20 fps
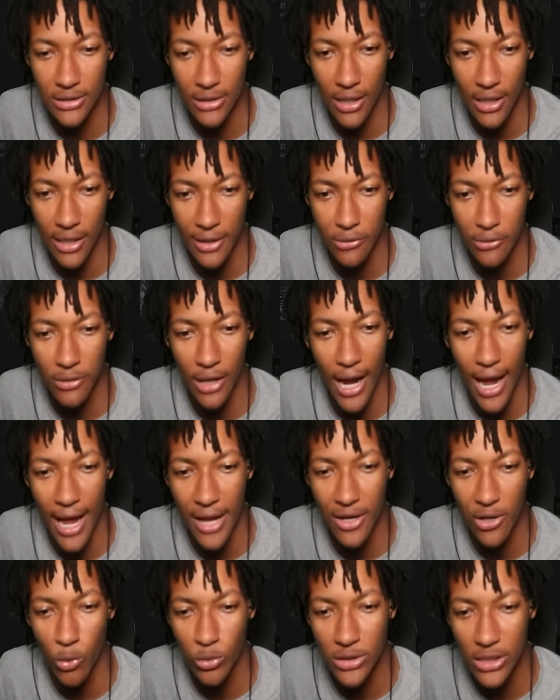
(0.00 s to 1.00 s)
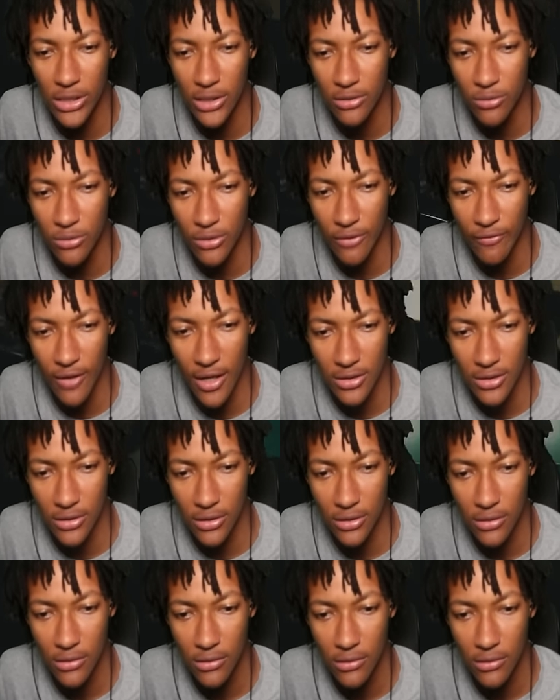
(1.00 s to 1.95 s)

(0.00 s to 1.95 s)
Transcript: Like, I, I had no chance with the flashlight.